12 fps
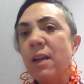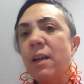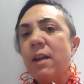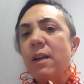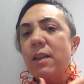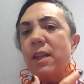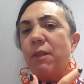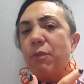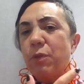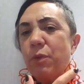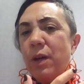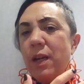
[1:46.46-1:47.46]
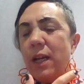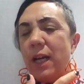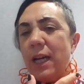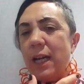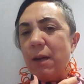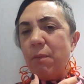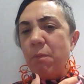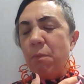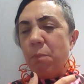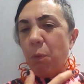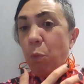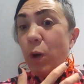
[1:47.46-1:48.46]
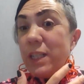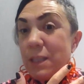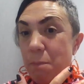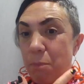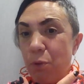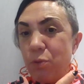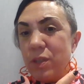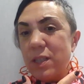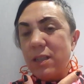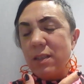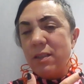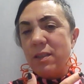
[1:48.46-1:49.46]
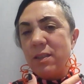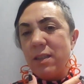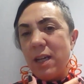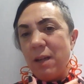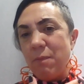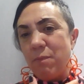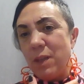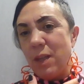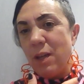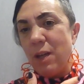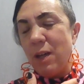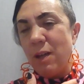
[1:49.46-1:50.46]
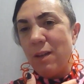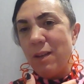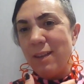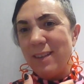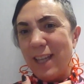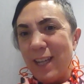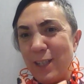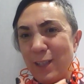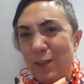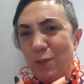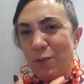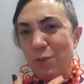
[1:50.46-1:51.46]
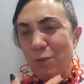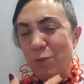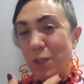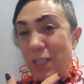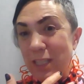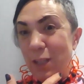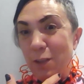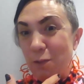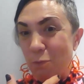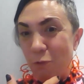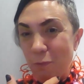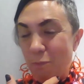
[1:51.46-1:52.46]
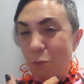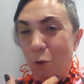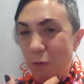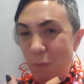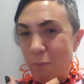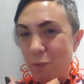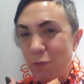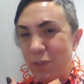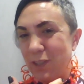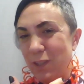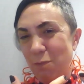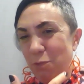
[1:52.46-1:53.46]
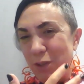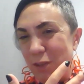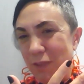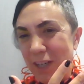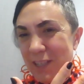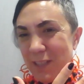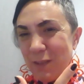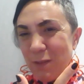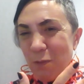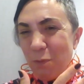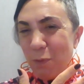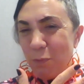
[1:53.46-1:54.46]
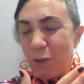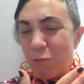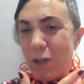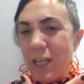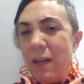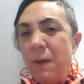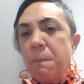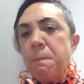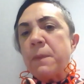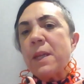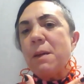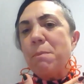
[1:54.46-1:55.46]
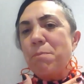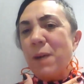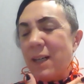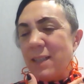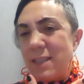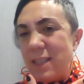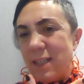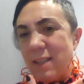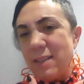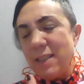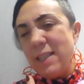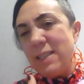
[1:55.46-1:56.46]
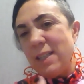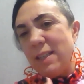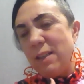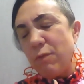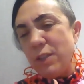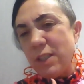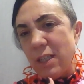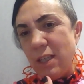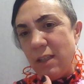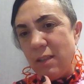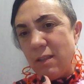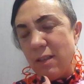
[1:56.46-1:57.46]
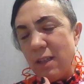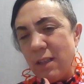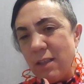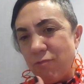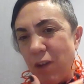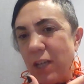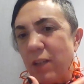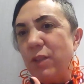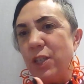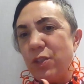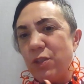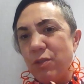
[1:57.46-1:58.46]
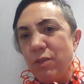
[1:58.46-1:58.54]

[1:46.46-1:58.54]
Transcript: Therefore, but what is important, that is to an extent more important than what divides us and what really binding us, is that there is a recognition